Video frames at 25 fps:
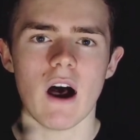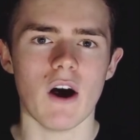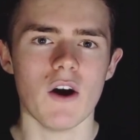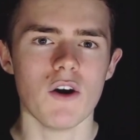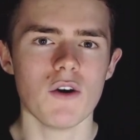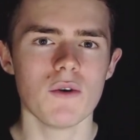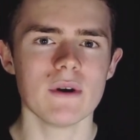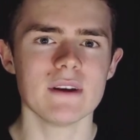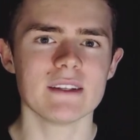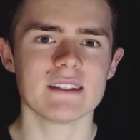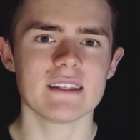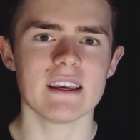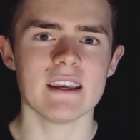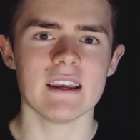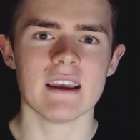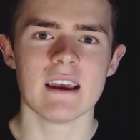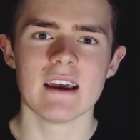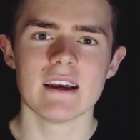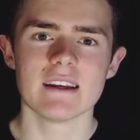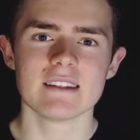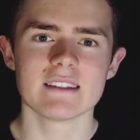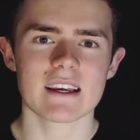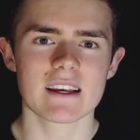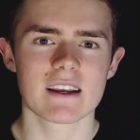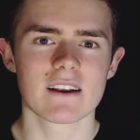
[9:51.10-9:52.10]
Who is he?
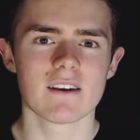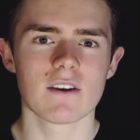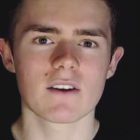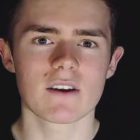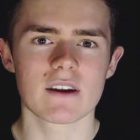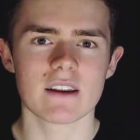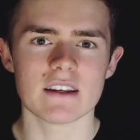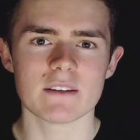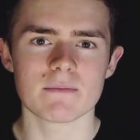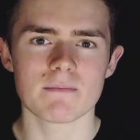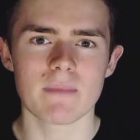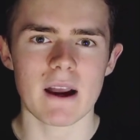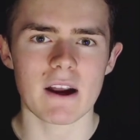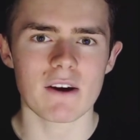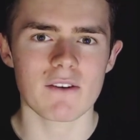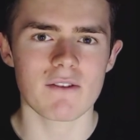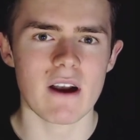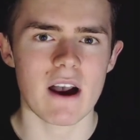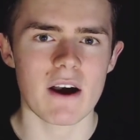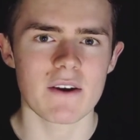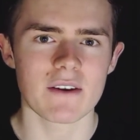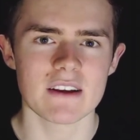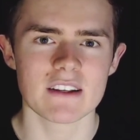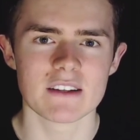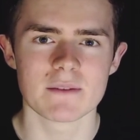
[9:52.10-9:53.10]
Taking a look at his
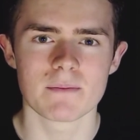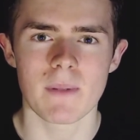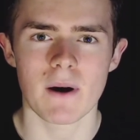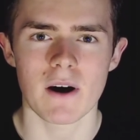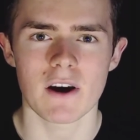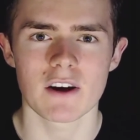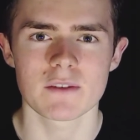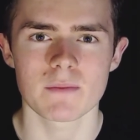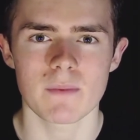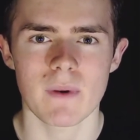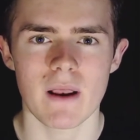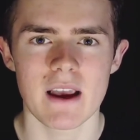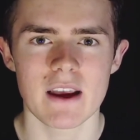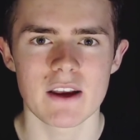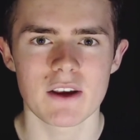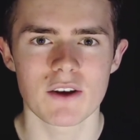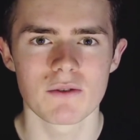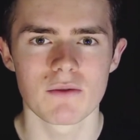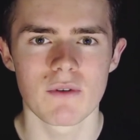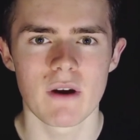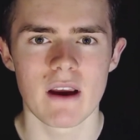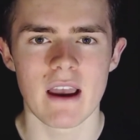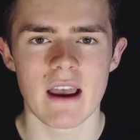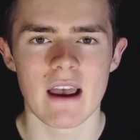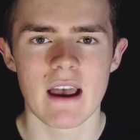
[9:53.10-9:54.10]
background, his past playing
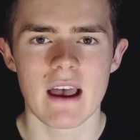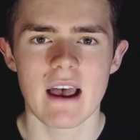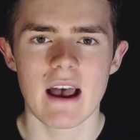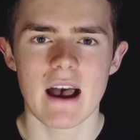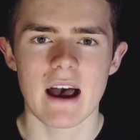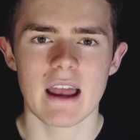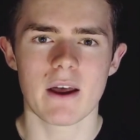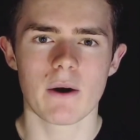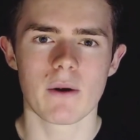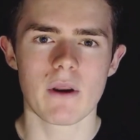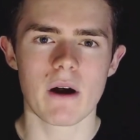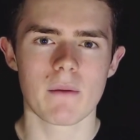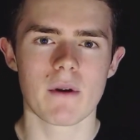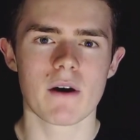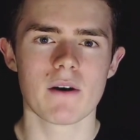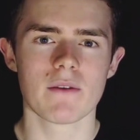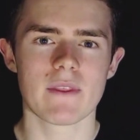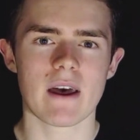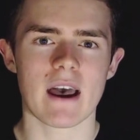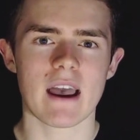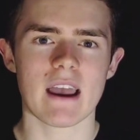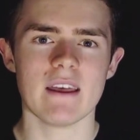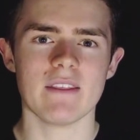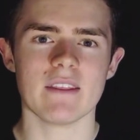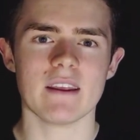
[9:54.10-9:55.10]
career, and I'll upload
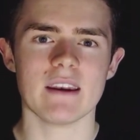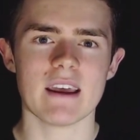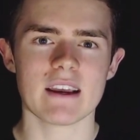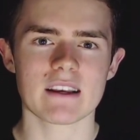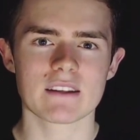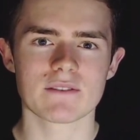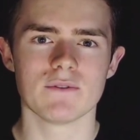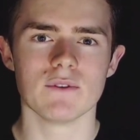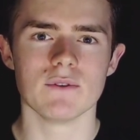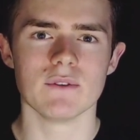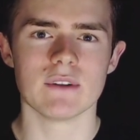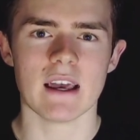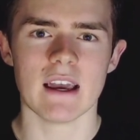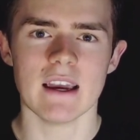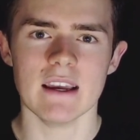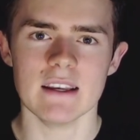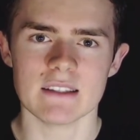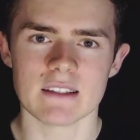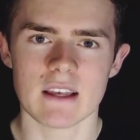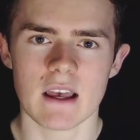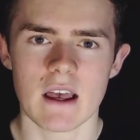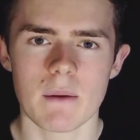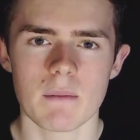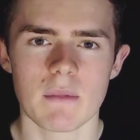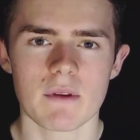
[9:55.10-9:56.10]
that in the next few
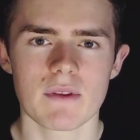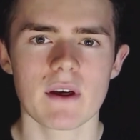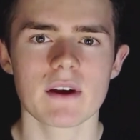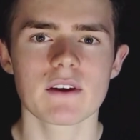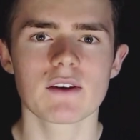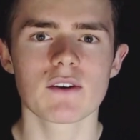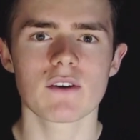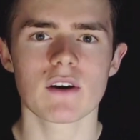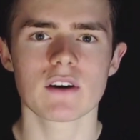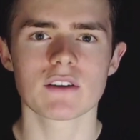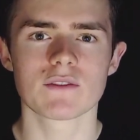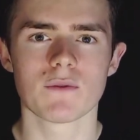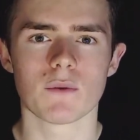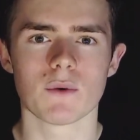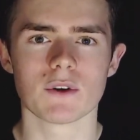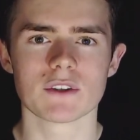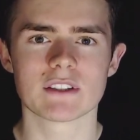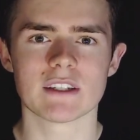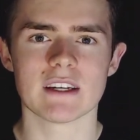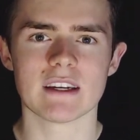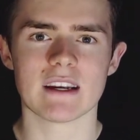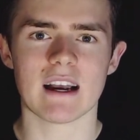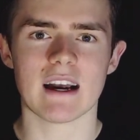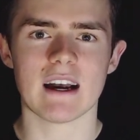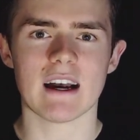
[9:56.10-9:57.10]
days. But thank you guys for
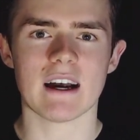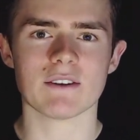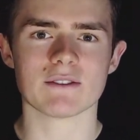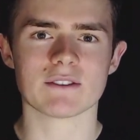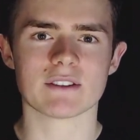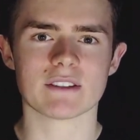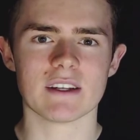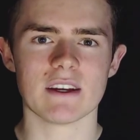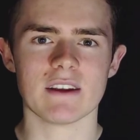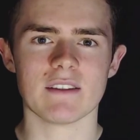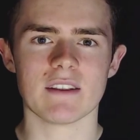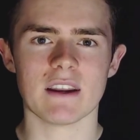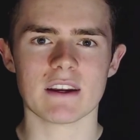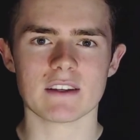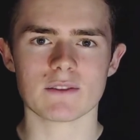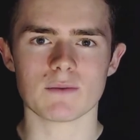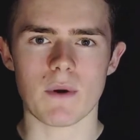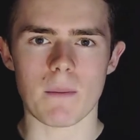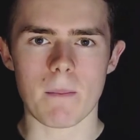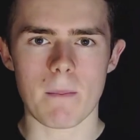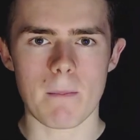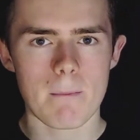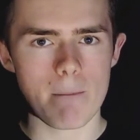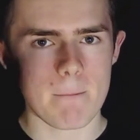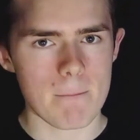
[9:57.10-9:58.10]
watching. I'll see you in the next one.